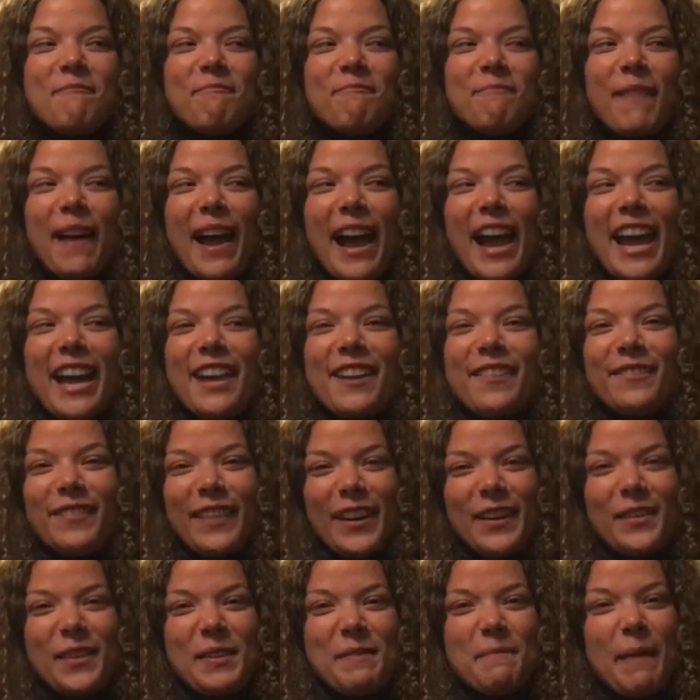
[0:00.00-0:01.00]
My
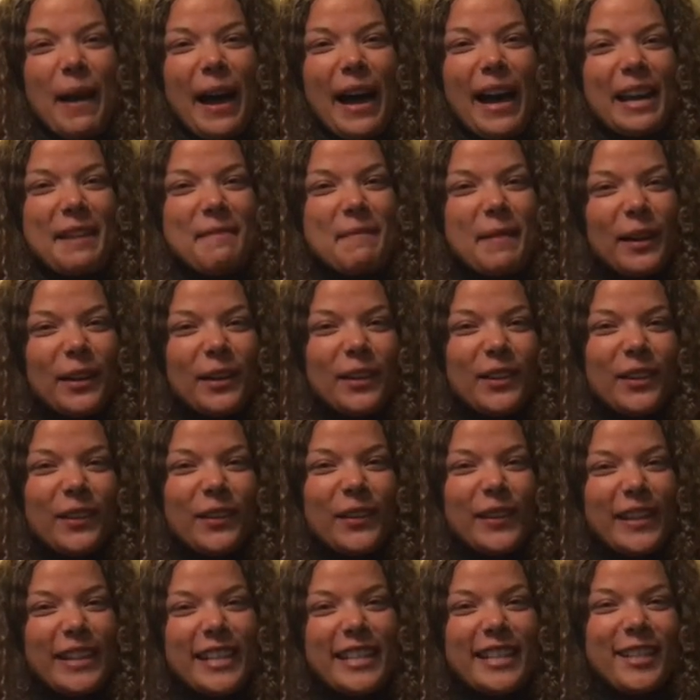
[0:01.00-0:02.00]
favorite part about
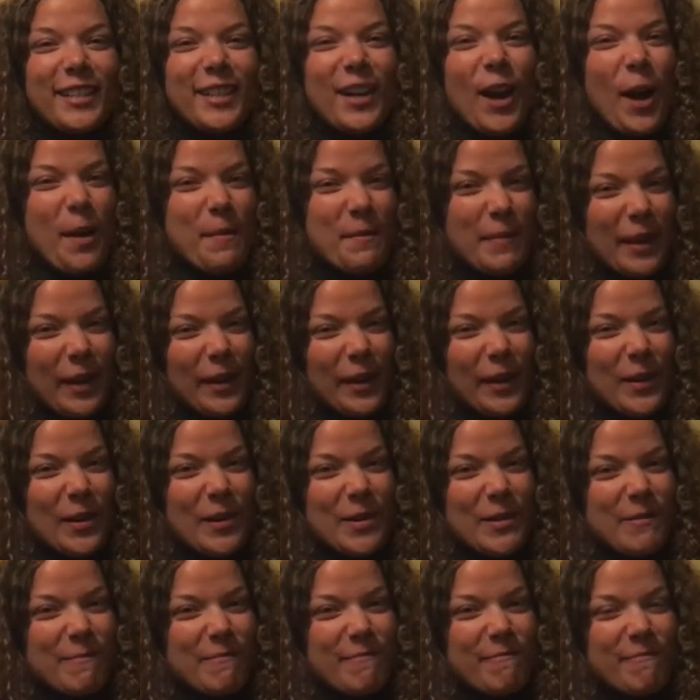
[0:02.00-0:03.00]
Cloyne is coming
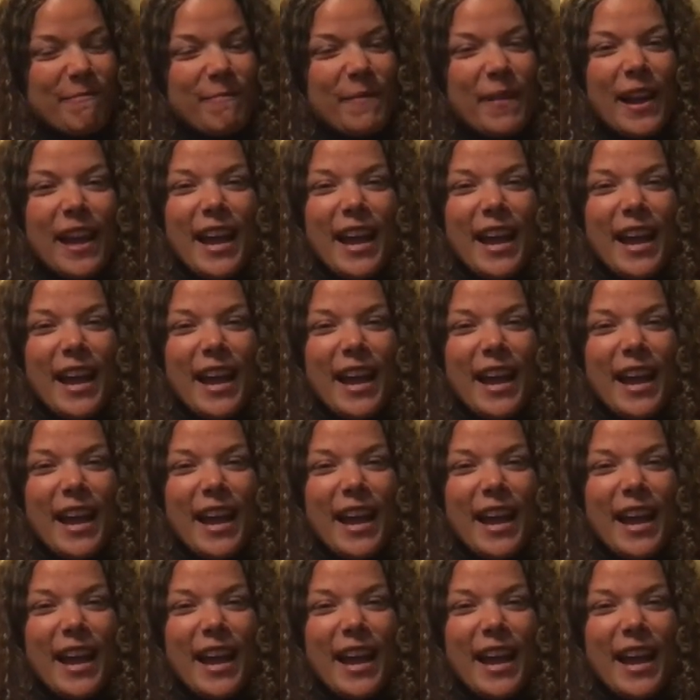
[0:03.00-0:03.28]
home